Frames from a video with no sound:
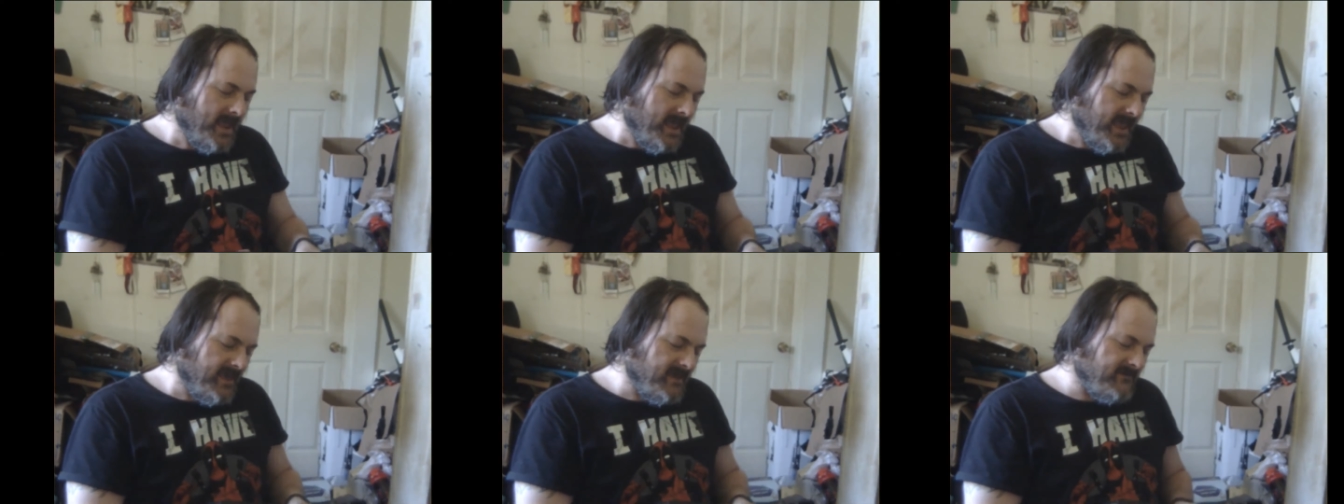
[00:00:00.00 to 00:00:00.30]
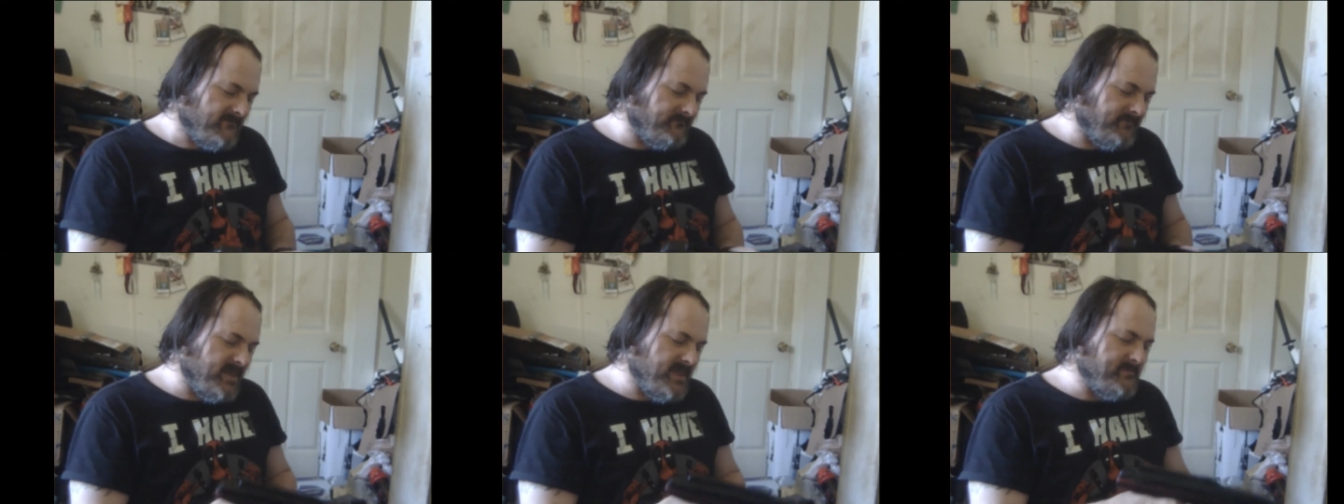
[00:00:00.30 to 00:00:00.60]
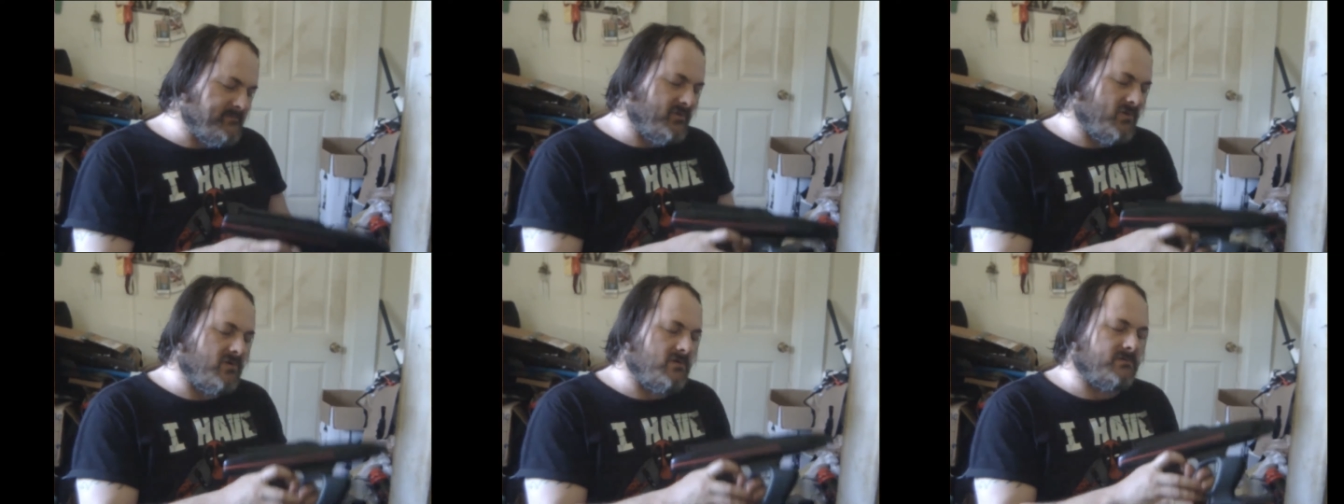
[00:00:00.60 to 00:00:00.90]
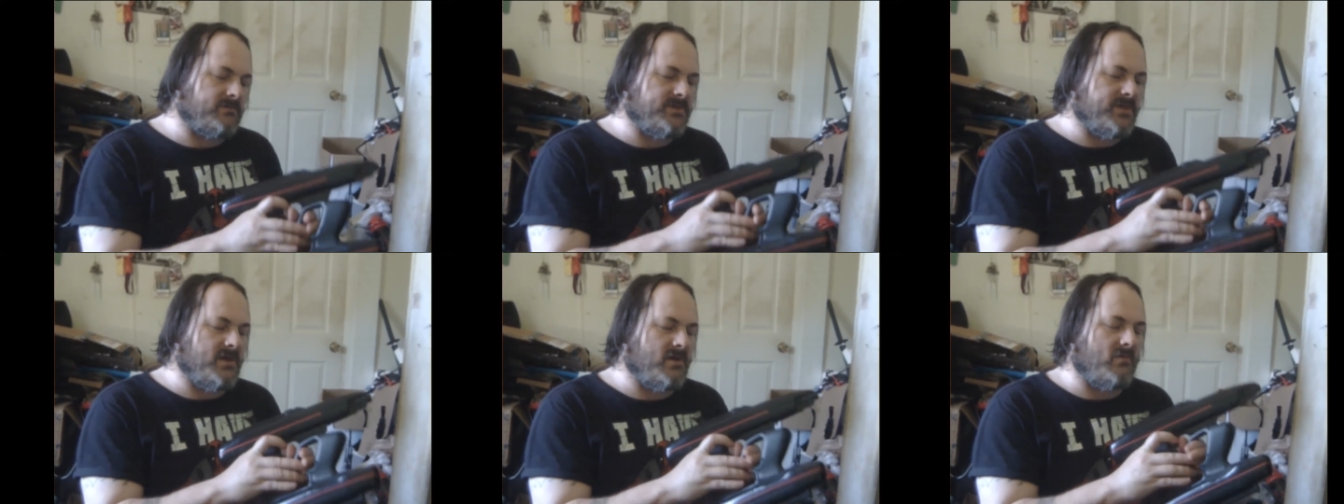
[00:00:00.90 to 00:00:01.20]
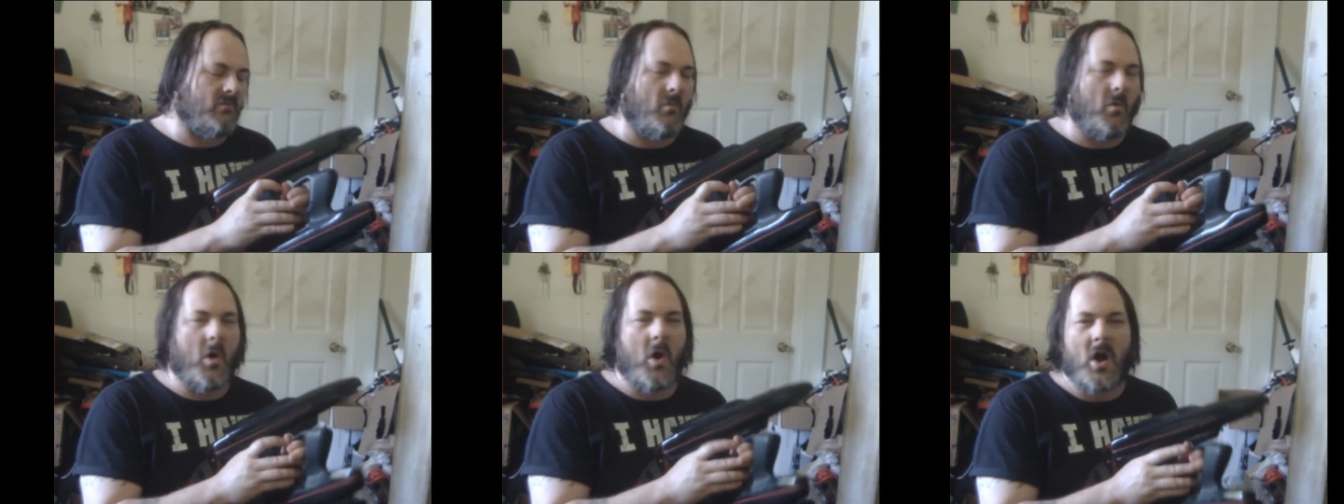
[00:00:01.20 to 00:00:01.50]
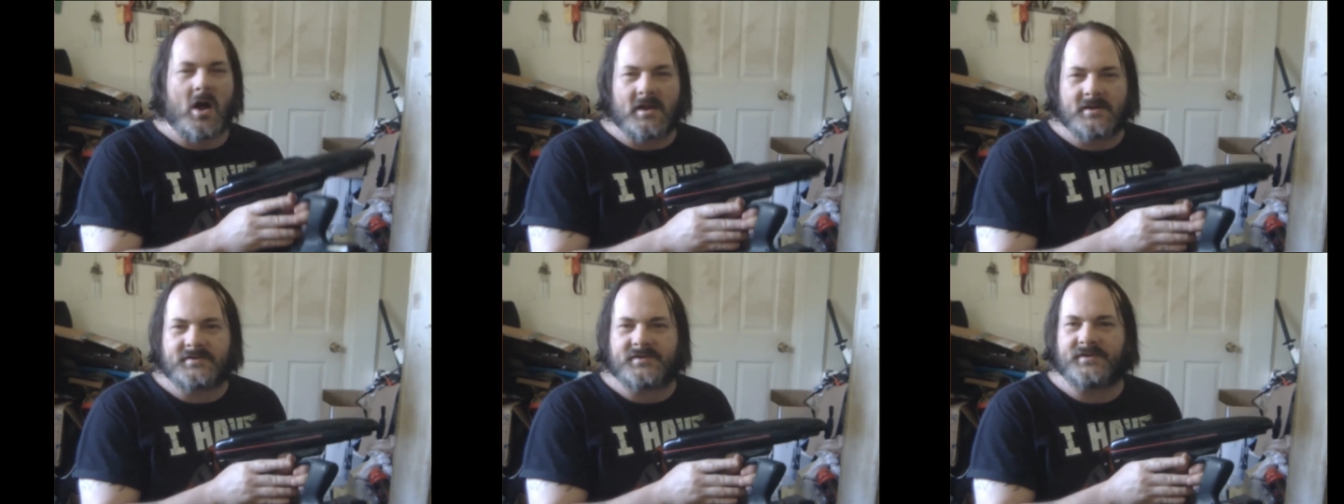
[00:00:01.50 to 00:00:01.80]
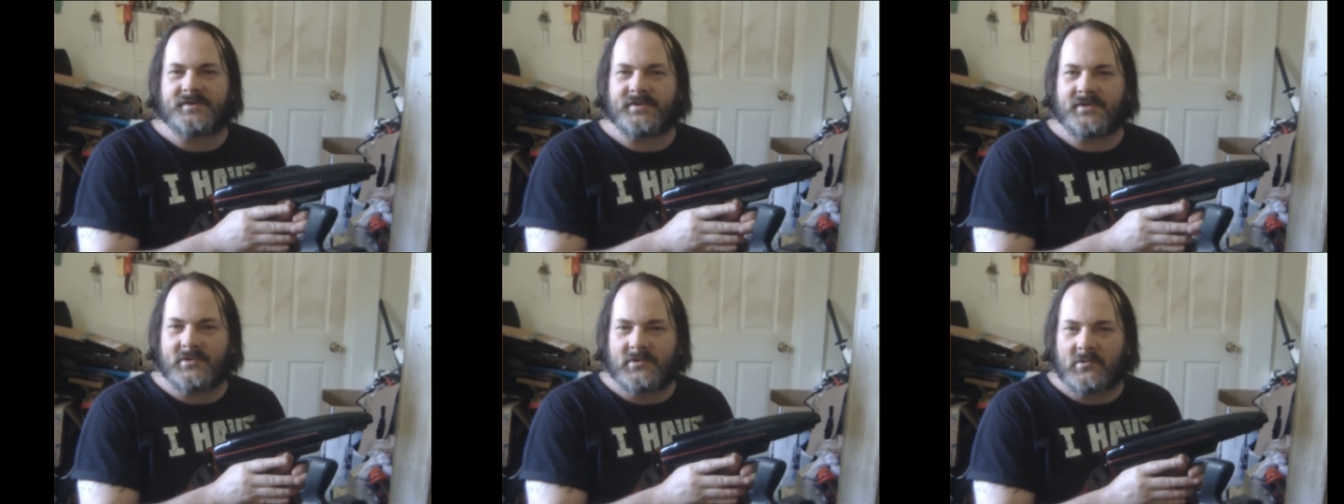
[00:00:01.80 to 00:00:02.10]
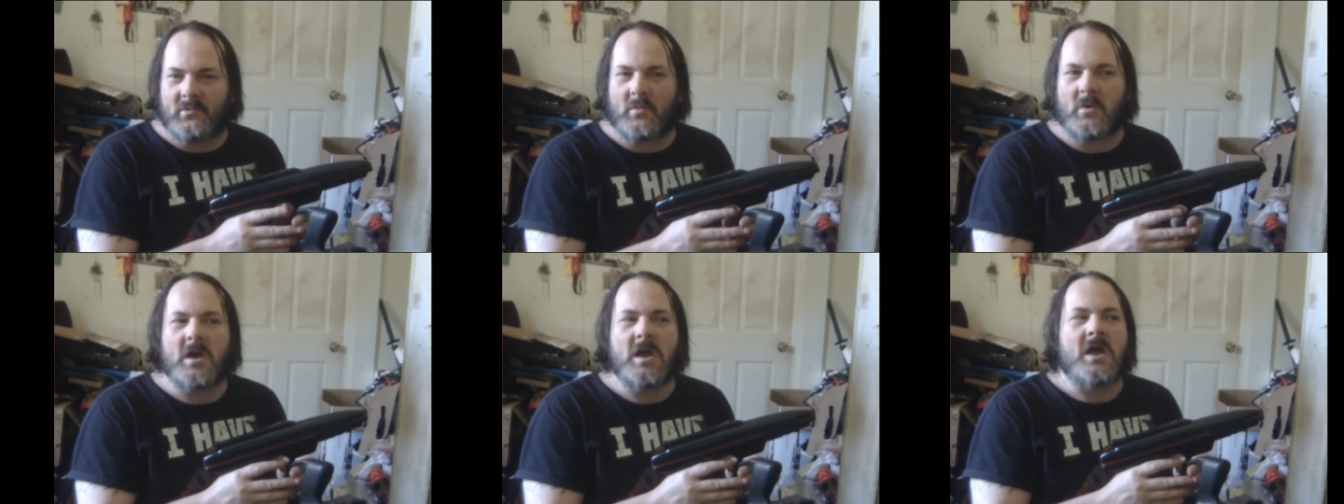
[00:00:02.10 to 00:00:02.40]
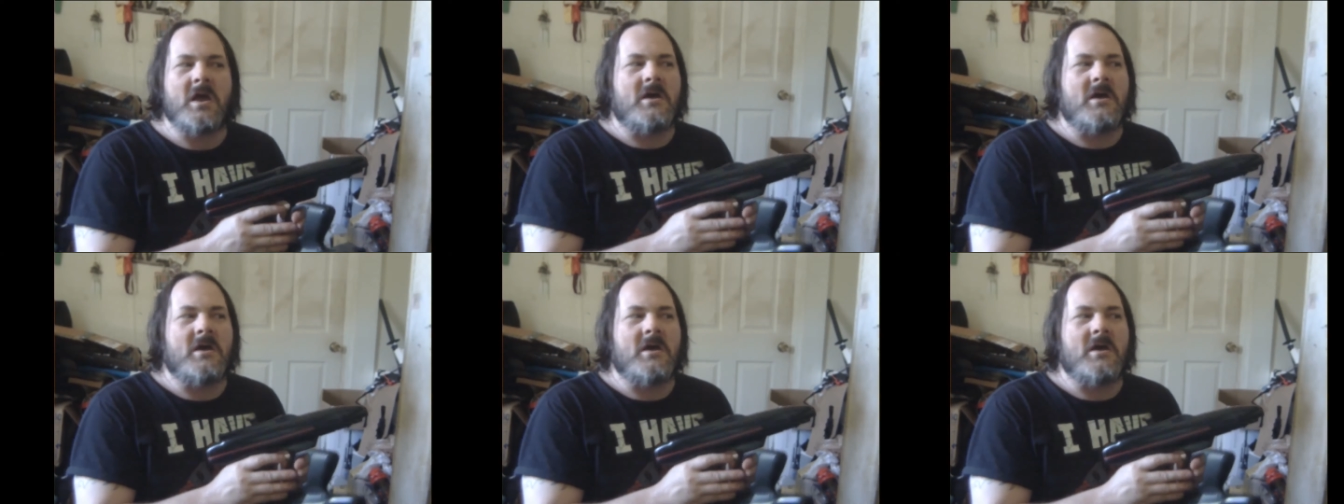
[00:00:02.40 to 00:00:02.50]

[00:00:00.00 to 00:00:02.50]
if people want to do